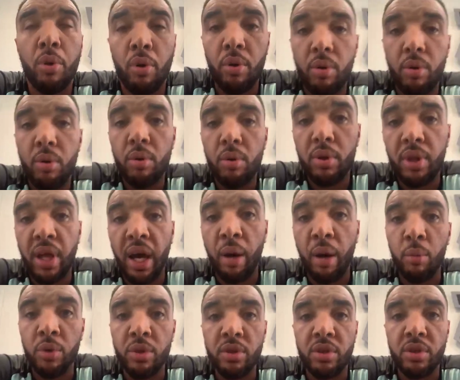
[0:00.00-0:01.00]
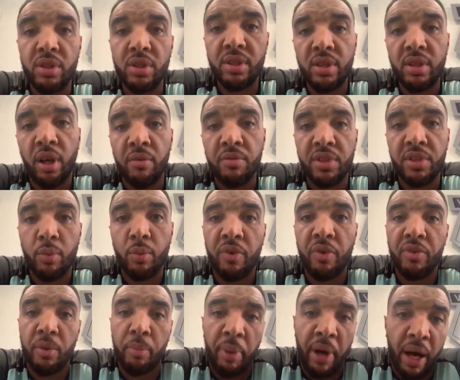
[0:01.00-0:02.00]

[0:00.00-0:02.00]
But that was obviously with